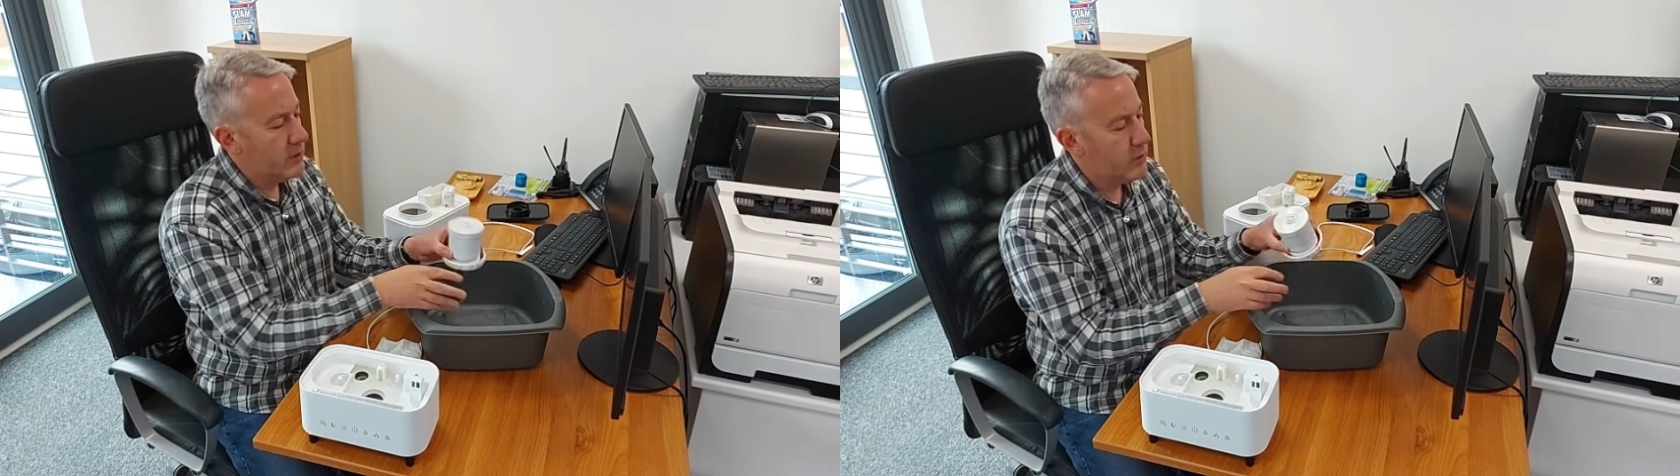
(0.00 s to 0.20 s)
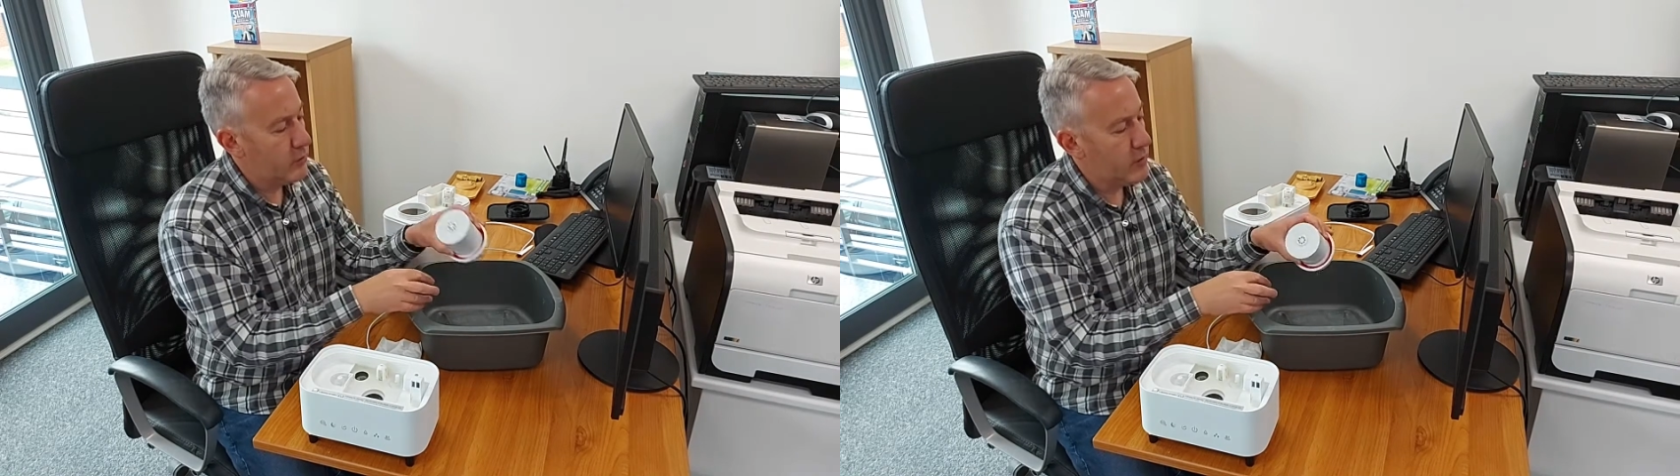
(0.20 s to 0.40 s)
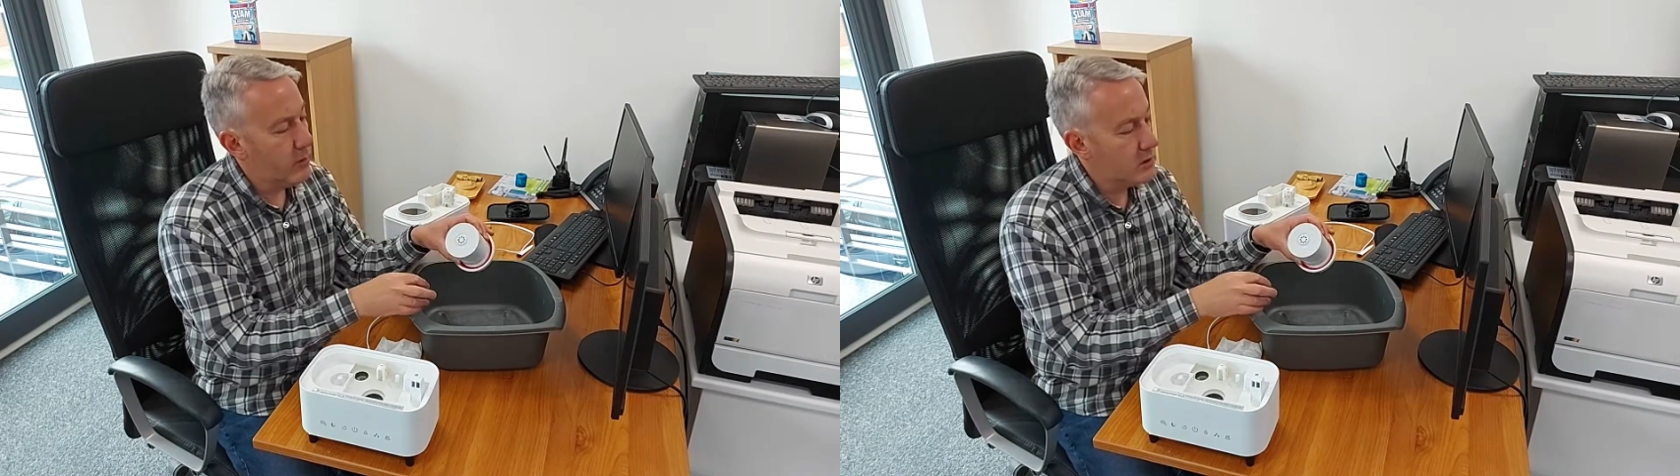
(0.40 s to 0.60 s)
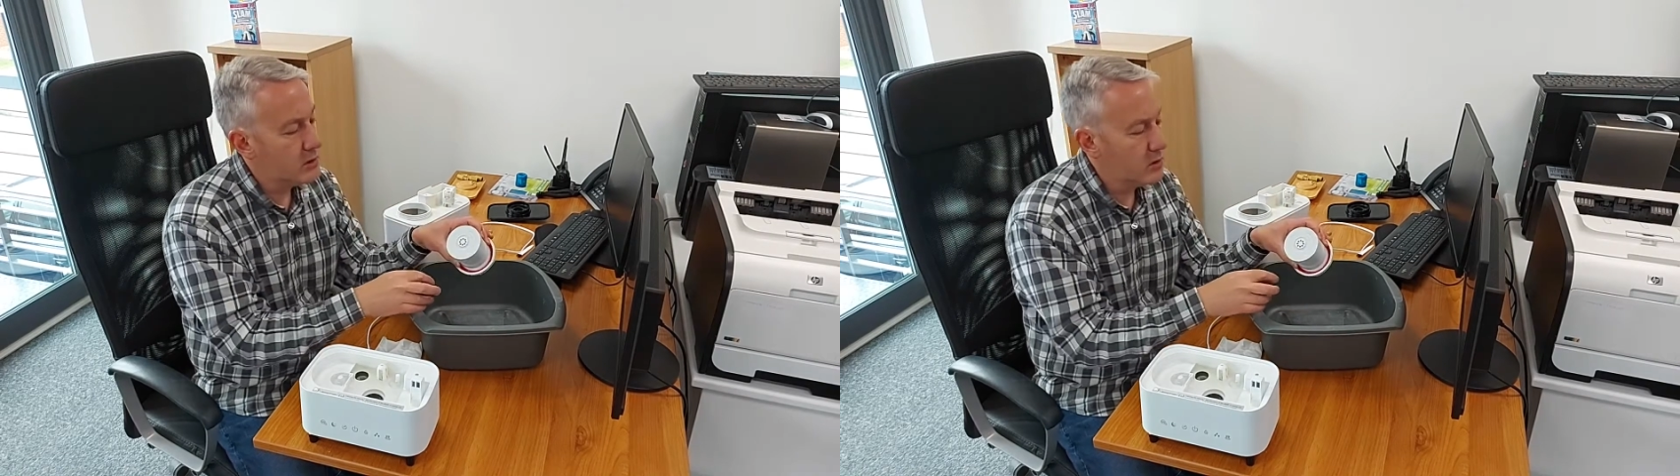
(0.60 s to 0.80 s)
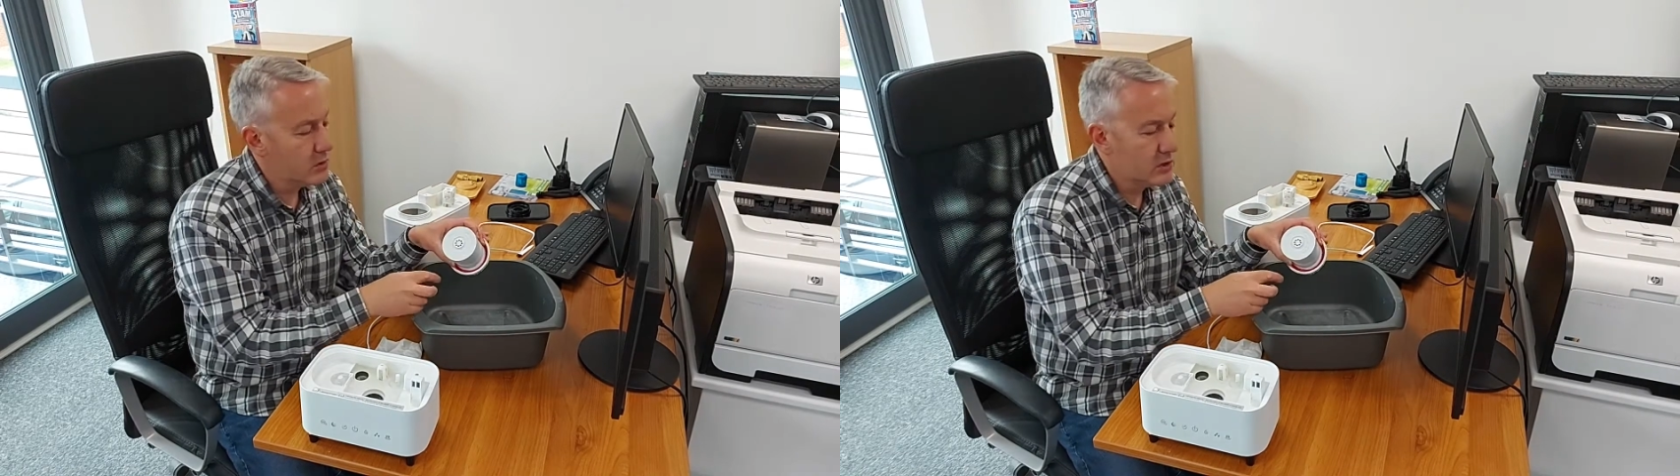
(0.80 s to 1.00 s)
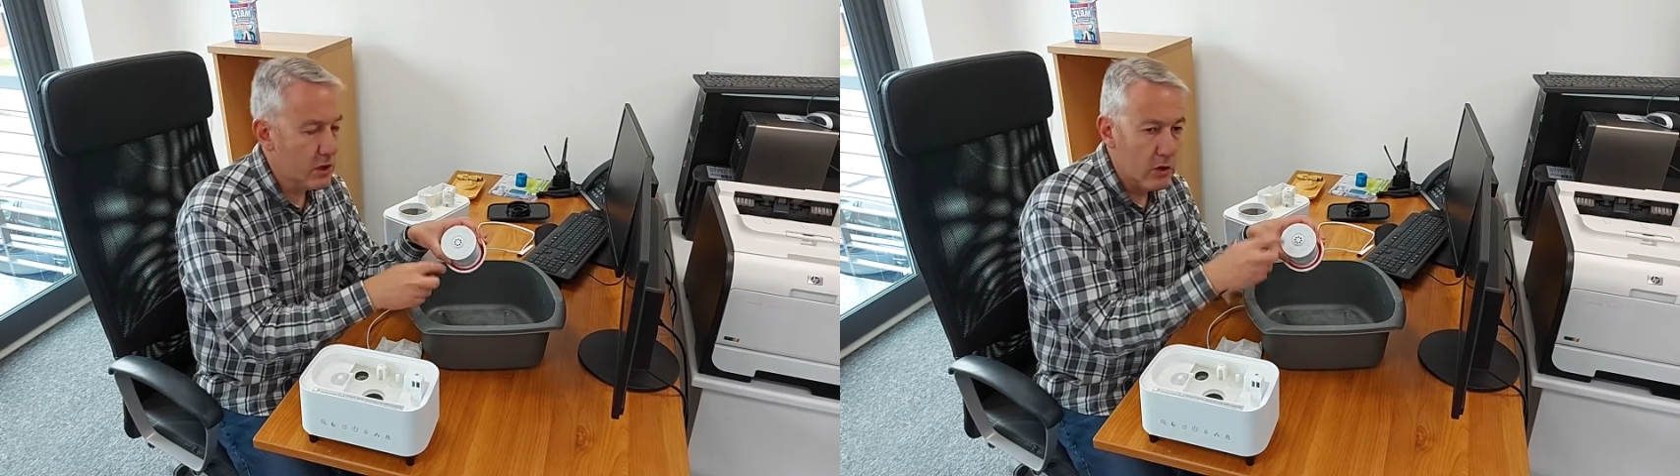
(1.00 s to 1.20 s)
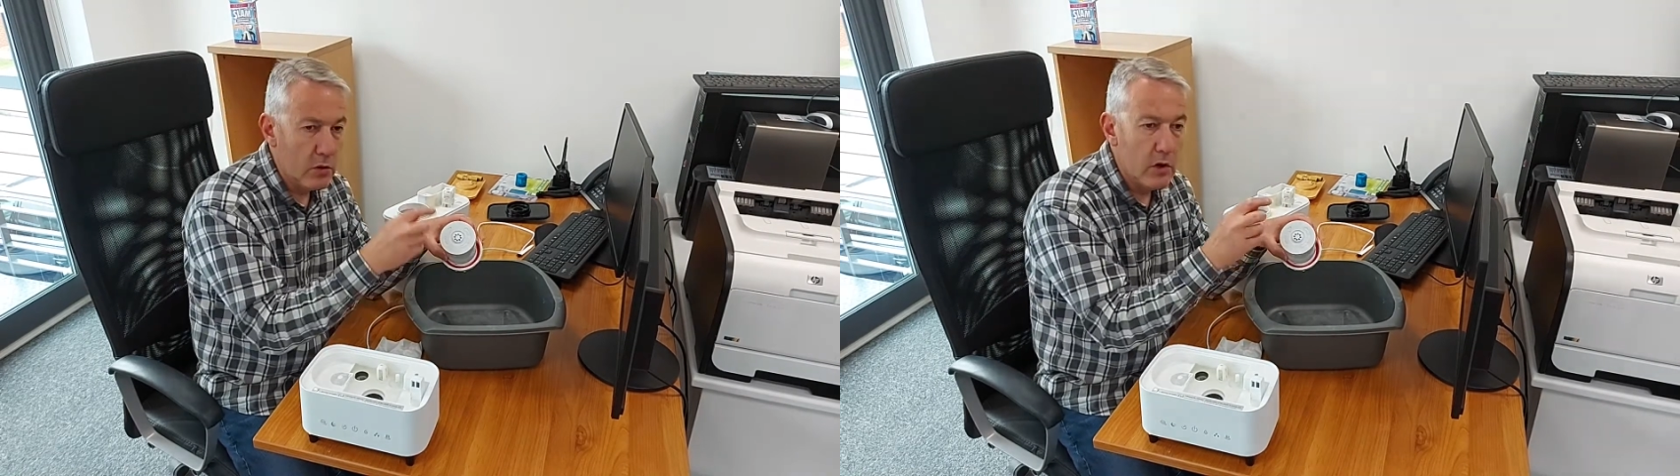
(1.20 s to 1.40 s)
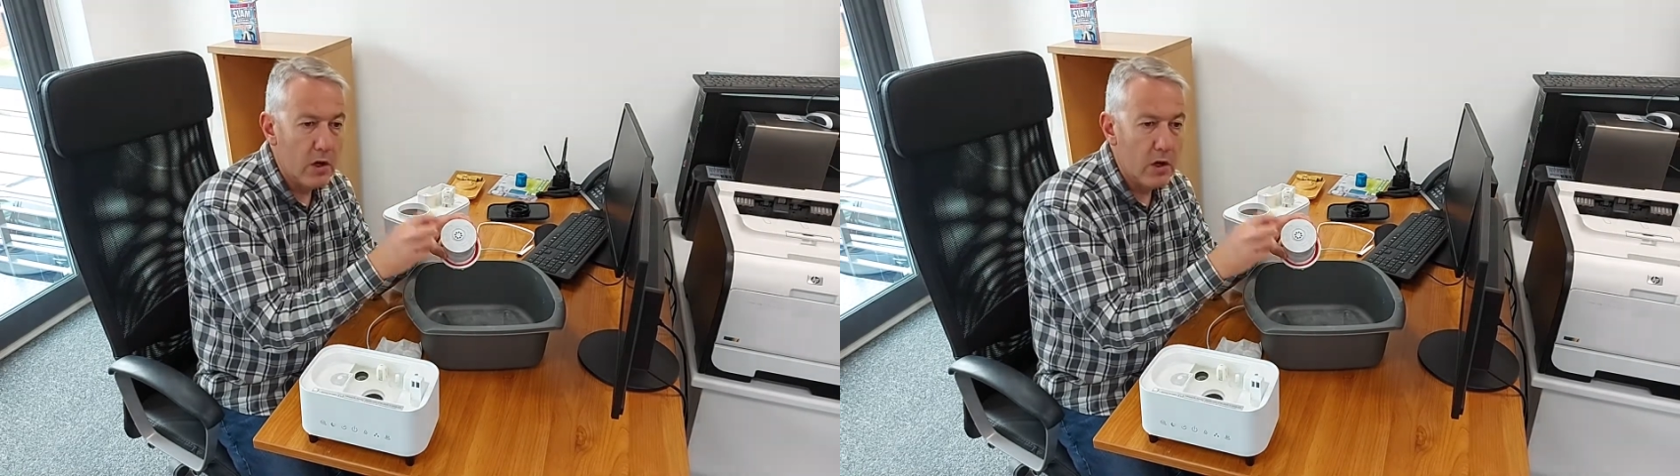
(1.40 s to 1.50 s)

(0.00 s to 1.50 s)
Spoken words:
3 months or so,